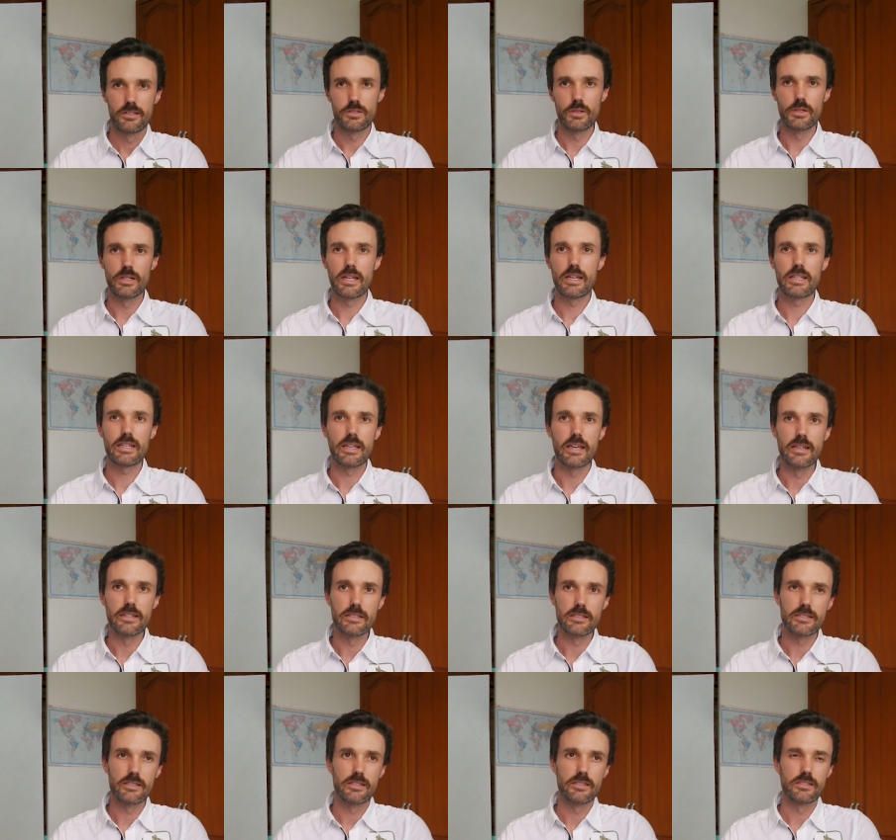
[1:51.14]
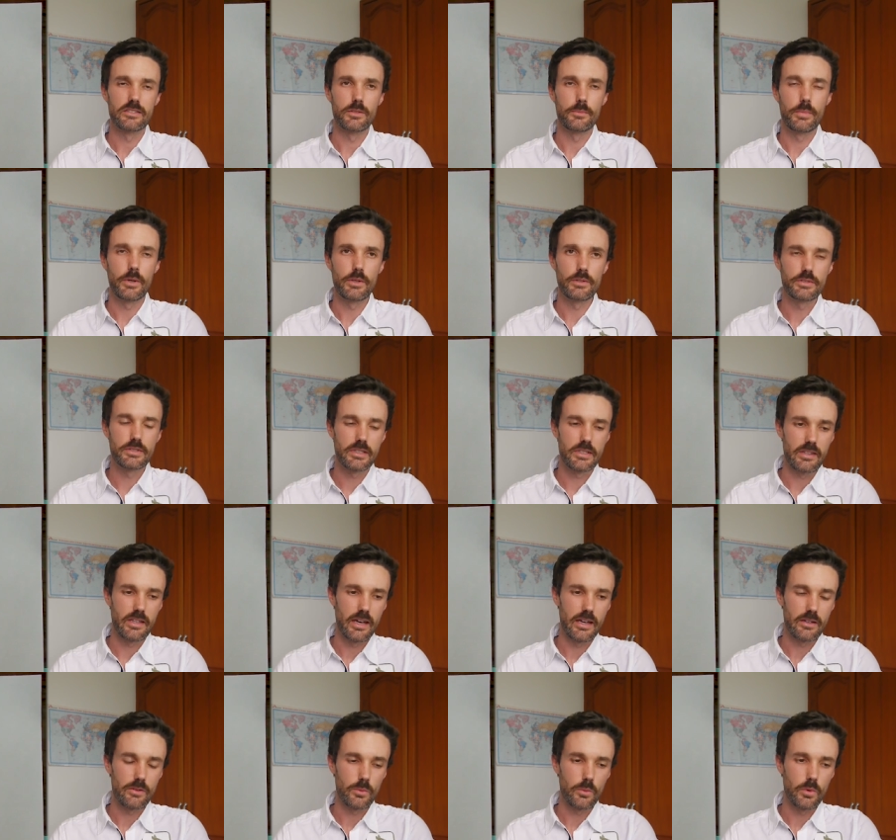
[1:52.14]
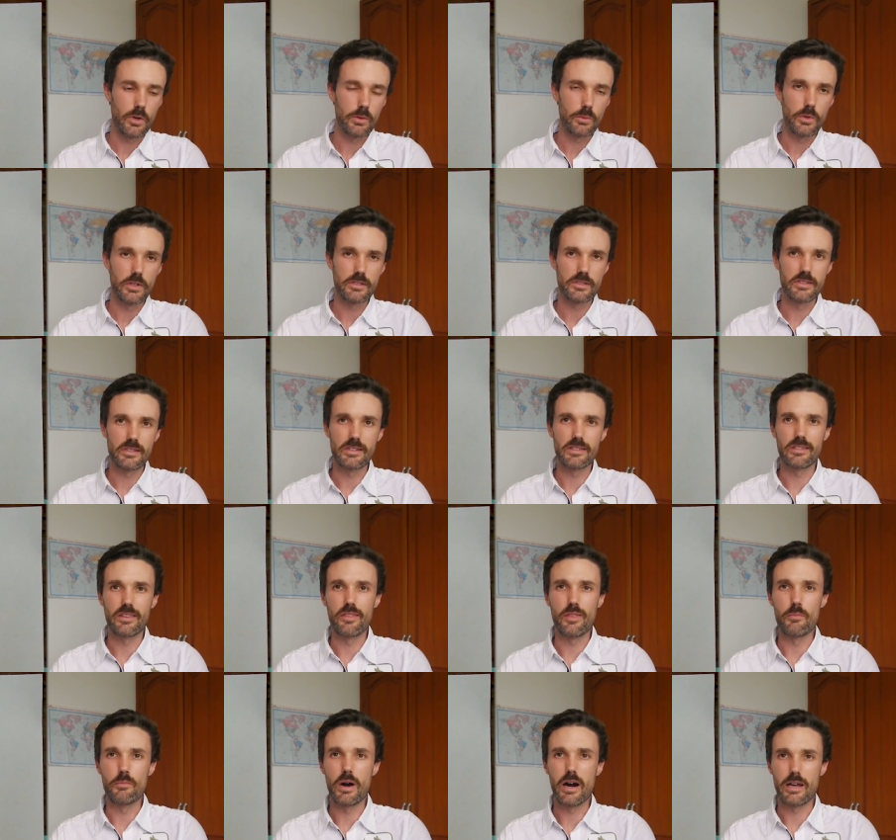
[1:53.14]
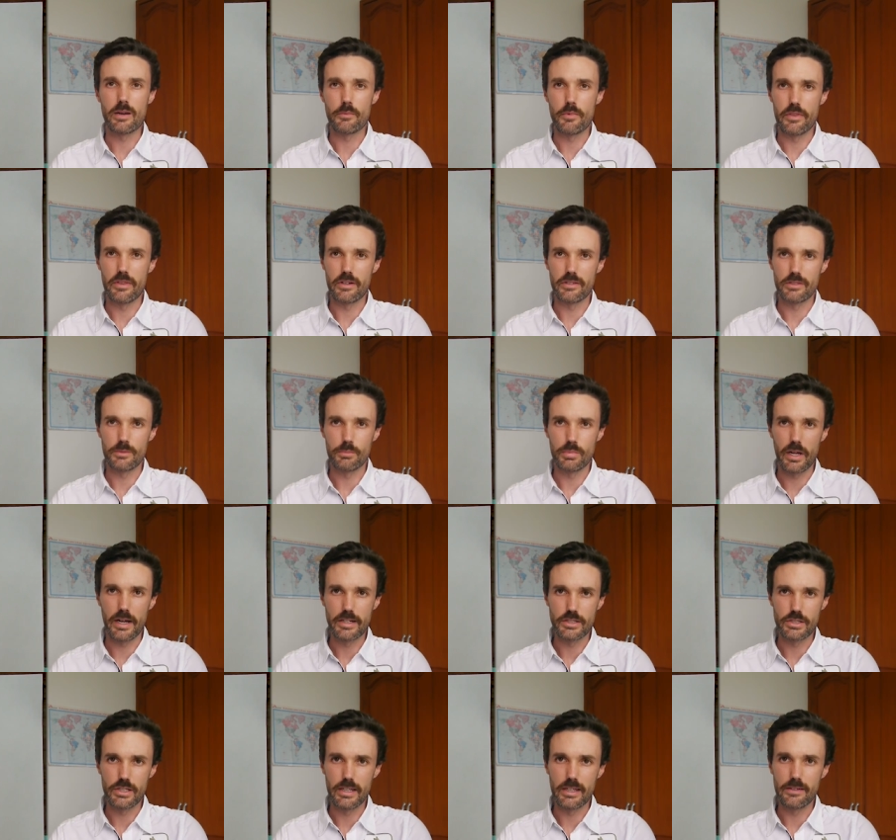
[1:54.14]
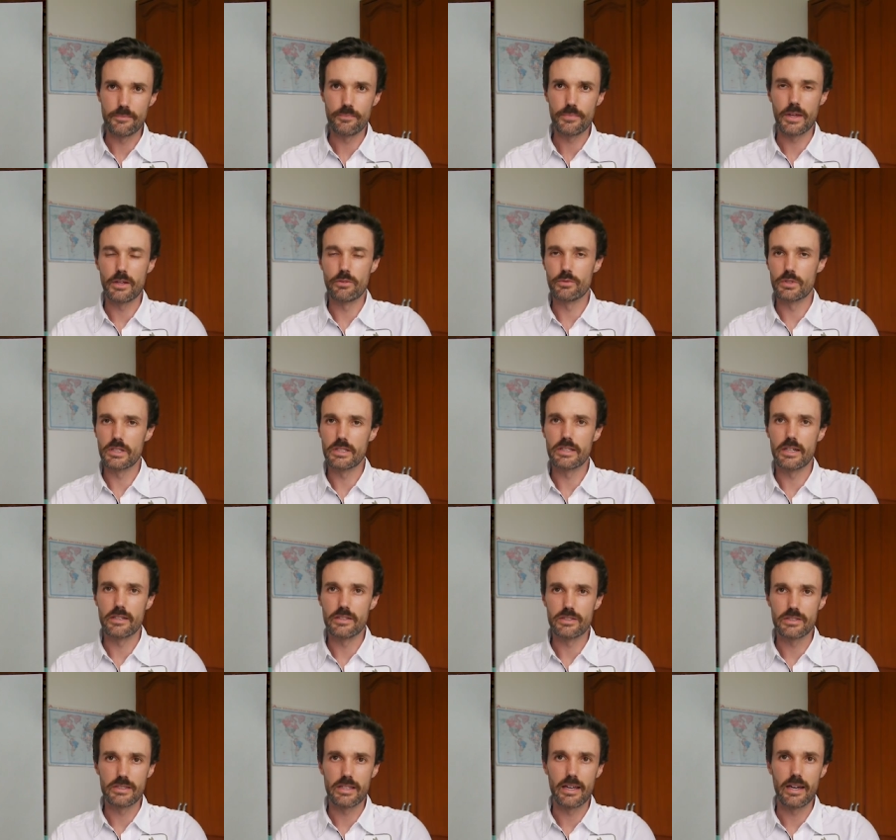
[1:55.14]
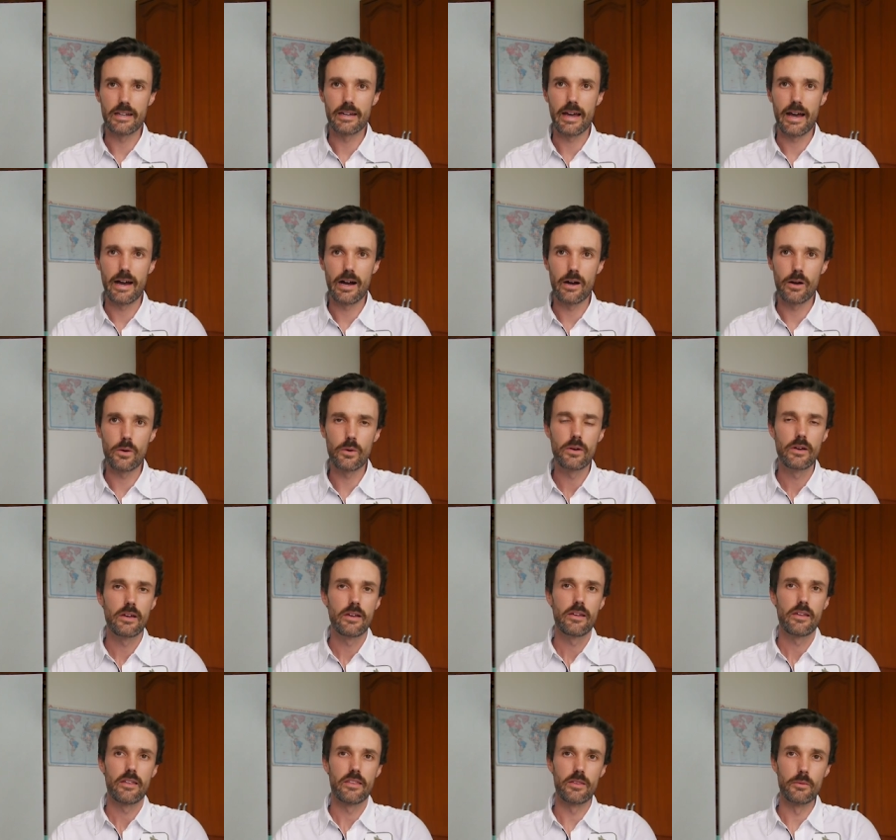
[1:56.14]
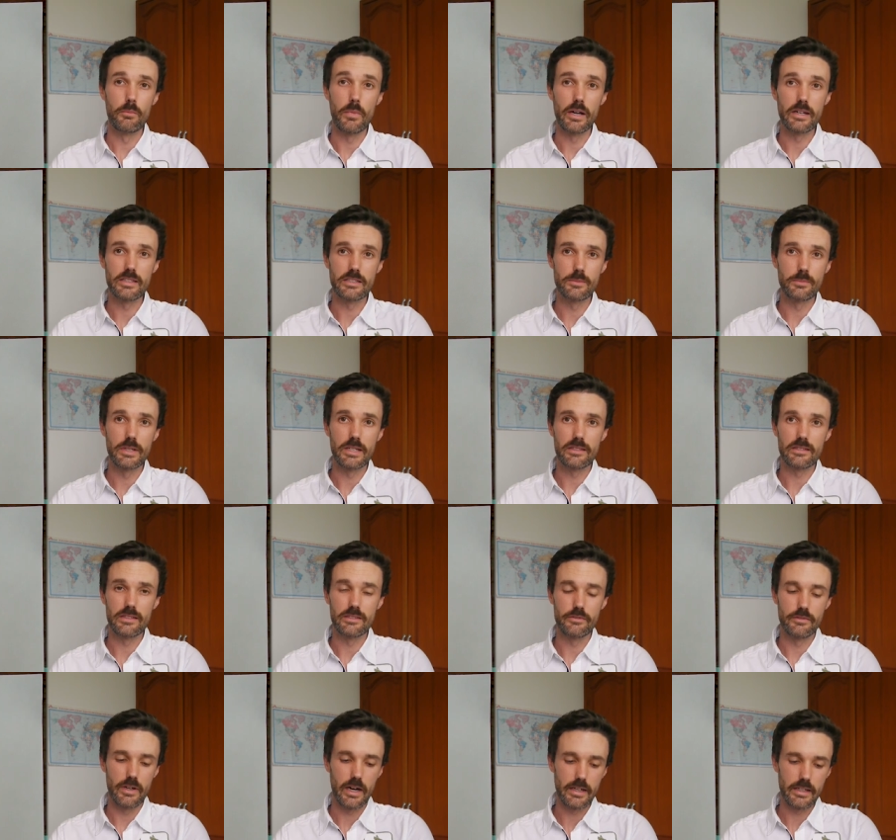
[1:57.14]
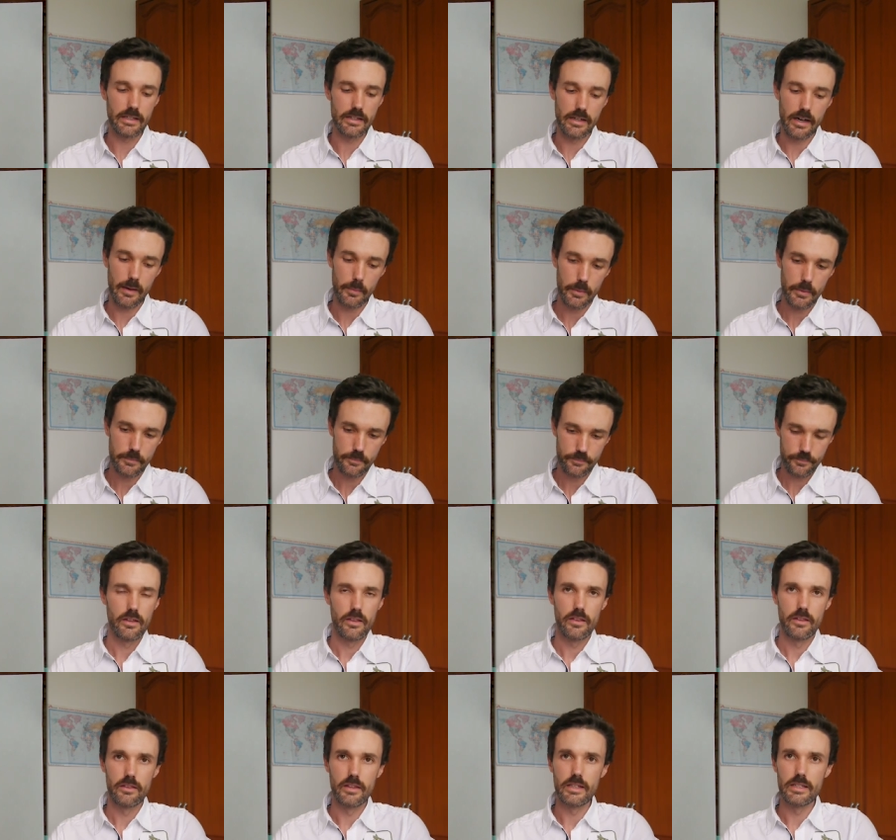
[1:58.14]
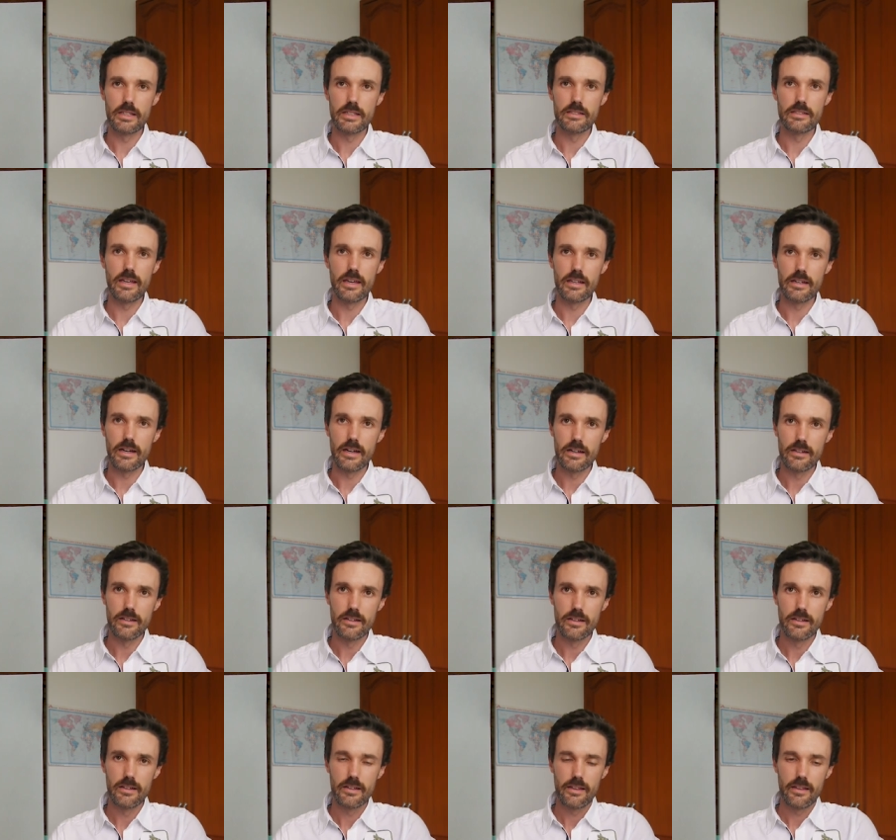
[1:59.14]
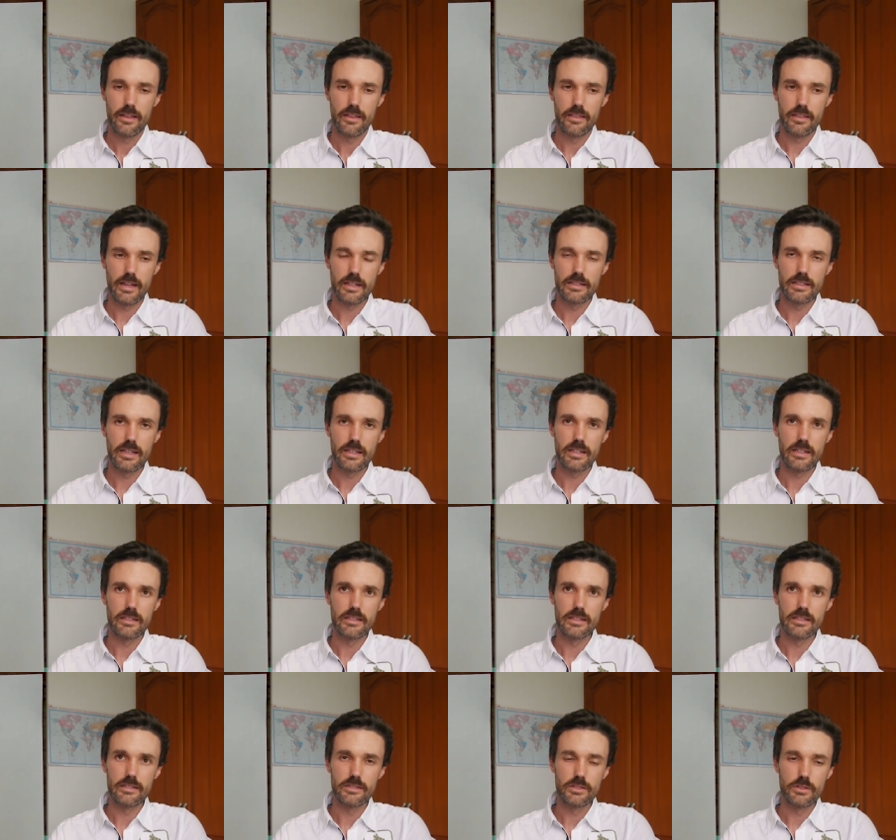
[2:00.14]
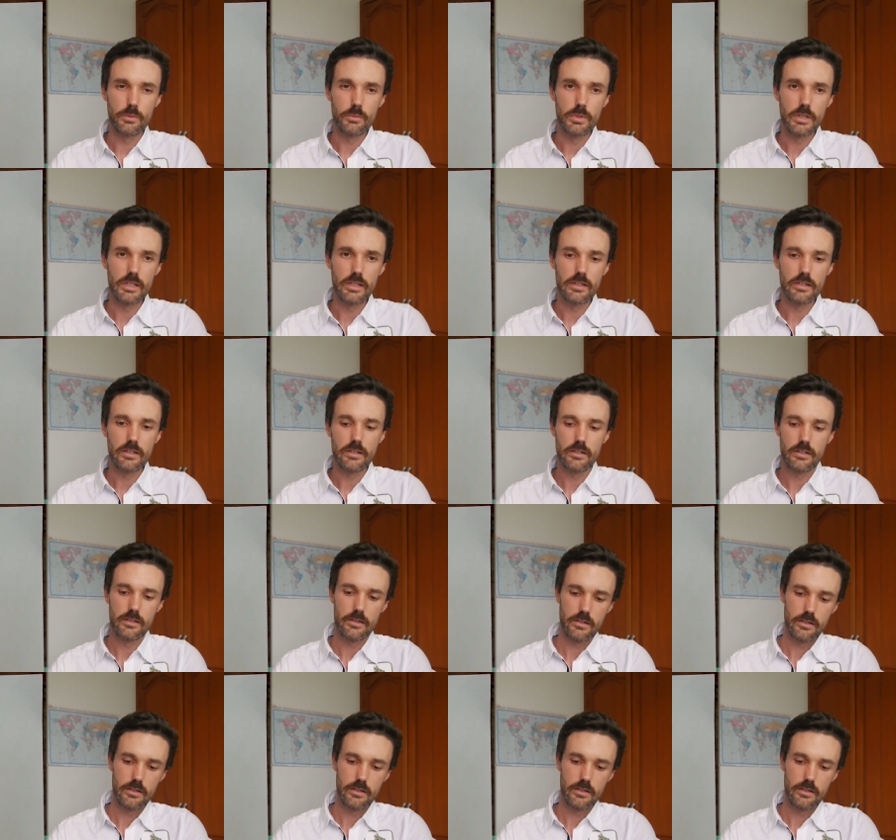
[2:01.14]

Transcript: So in any case, supposing that one wants to get to the bottom of their supply chain and really understand how the money is being divided up, they need data. That data needs to be